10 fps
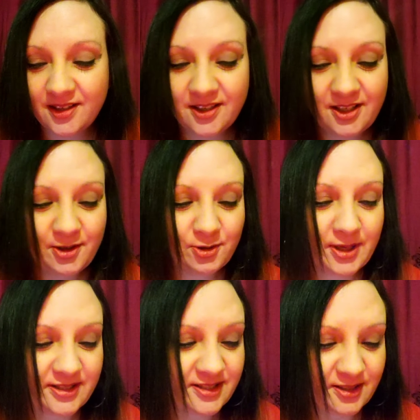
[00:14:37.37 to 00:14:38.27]
You ain't
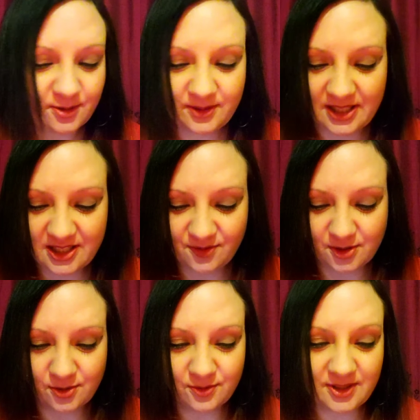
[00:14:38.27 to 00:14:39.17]
got to deal with these
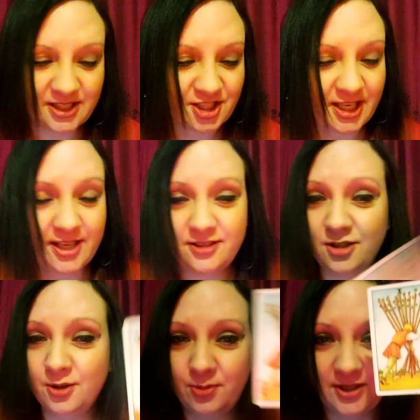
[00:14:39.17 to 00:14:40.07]
fools, these shenanigans.
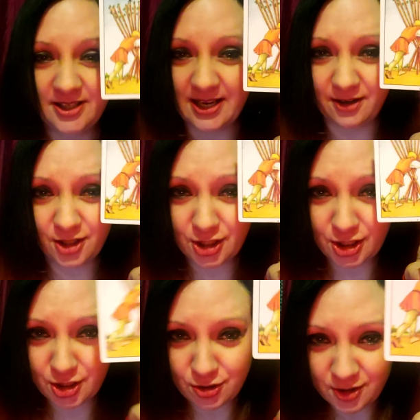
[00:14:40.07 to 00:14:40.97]
You're putting down a
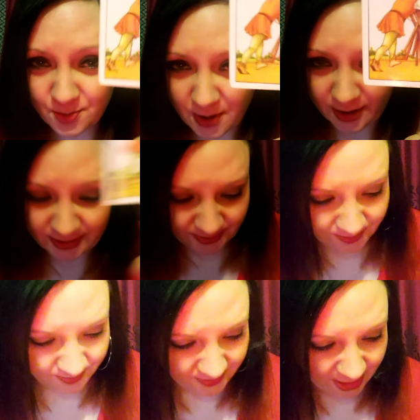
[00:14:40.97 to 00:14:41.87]
huge burden.
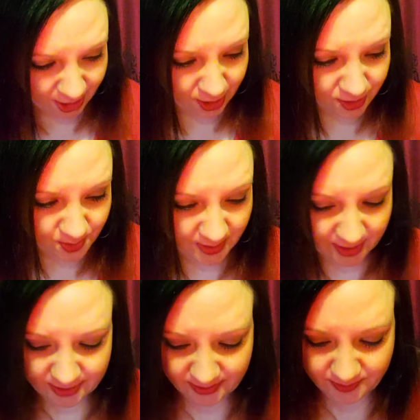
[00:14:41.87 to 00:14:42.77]
A huge
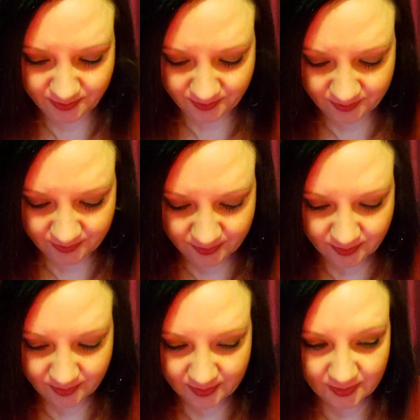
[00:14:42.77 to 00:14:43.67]
burden.
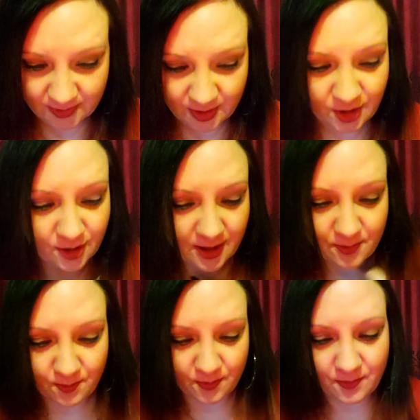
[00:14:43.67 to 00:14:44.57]

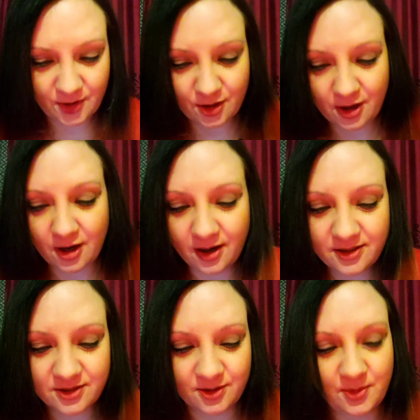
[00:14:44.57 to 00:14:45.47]
Your
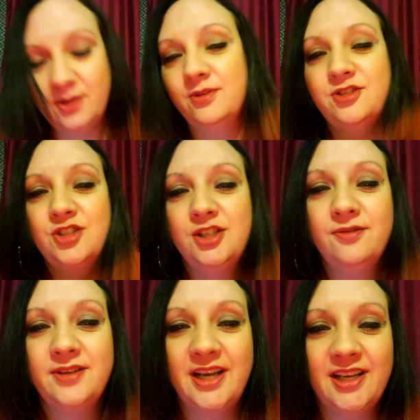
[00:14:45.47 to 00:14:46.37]
heart's going to be
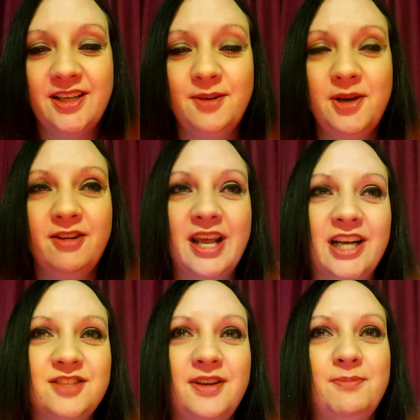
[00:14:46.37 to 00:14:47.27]
rejuvenated. I'm here to
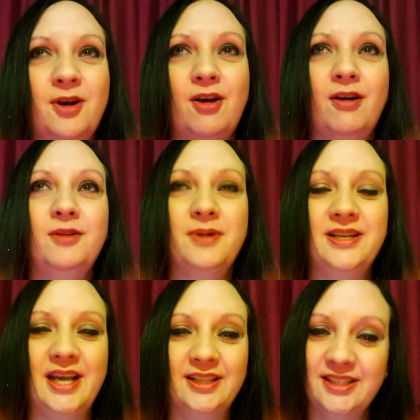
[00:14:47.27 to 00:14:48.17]
Activate My Heart by
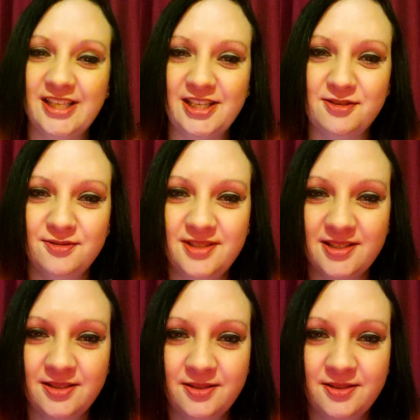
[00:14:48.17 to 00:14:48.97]
Natalie Kills.